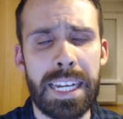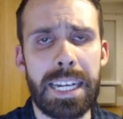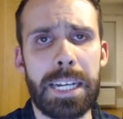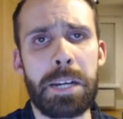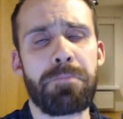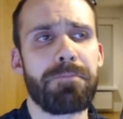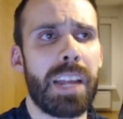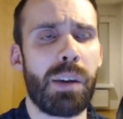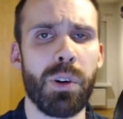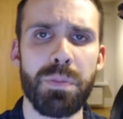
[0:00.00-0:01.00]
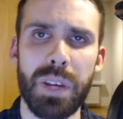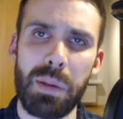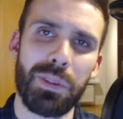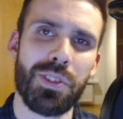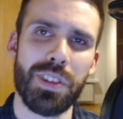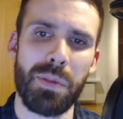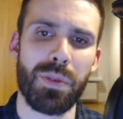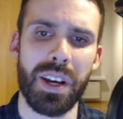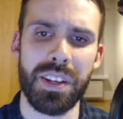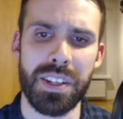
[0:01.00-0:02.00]
I won't be able to
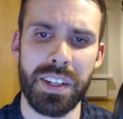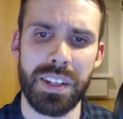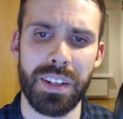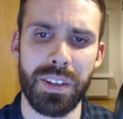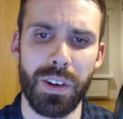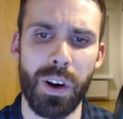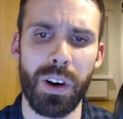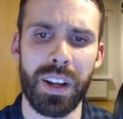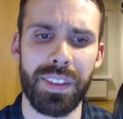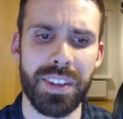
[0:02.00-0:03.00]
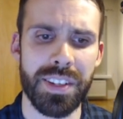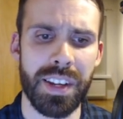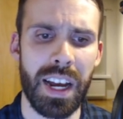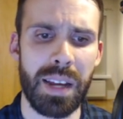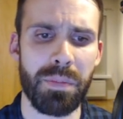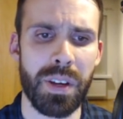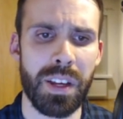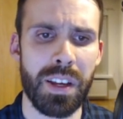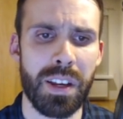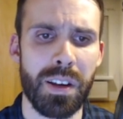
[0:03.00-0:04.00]
summarize it all at this time,
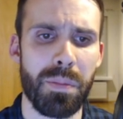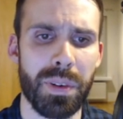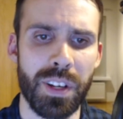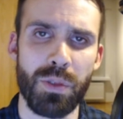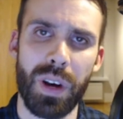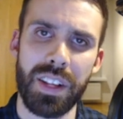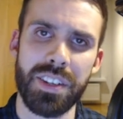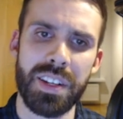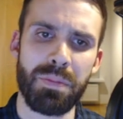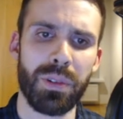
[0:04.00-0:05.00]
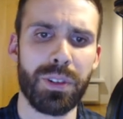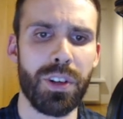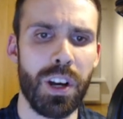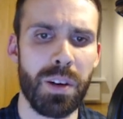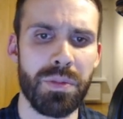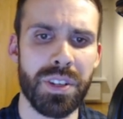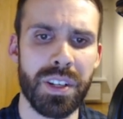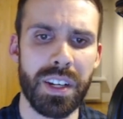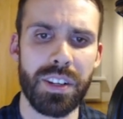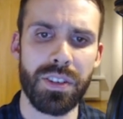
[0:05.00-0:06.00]
but in quite simple terms,
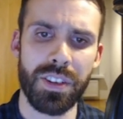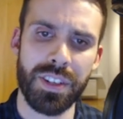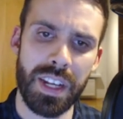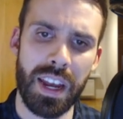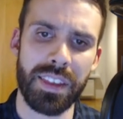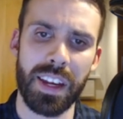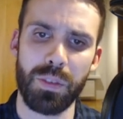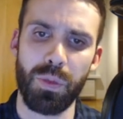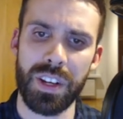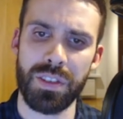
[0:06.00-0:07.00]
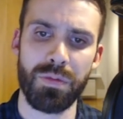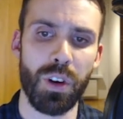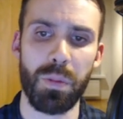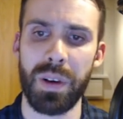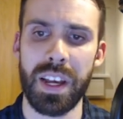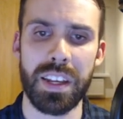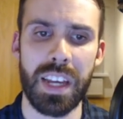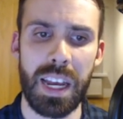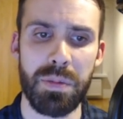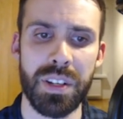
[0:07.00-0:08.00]
it's just saying that Western role-playing
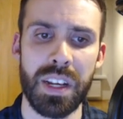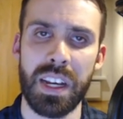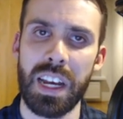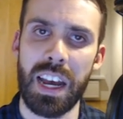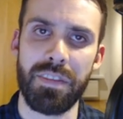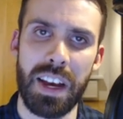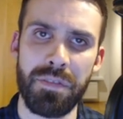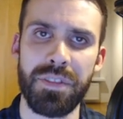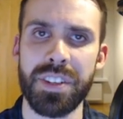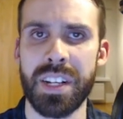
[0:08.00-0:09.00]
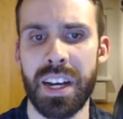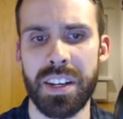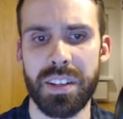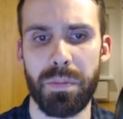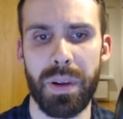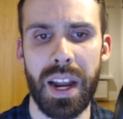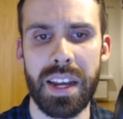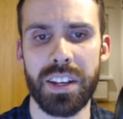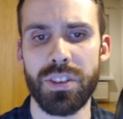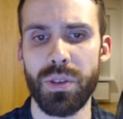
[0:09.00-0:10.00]
games have emphasized
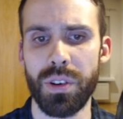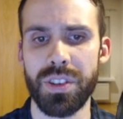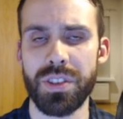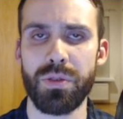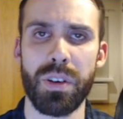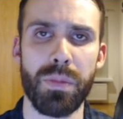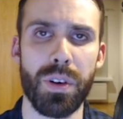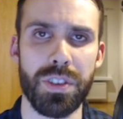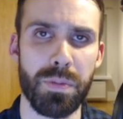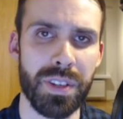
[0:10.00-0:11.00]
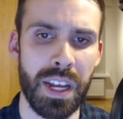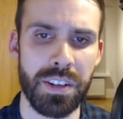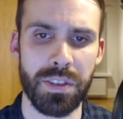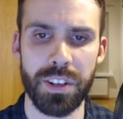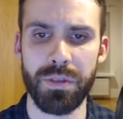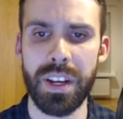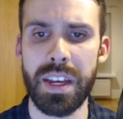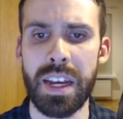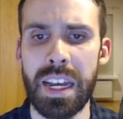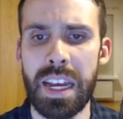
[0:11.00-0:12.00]
player choice to a more substantial
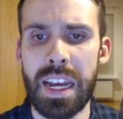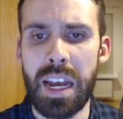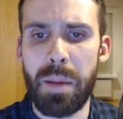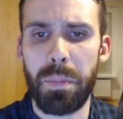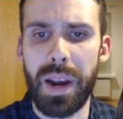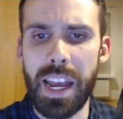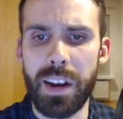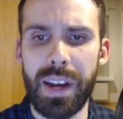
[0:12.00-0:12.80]
degree, player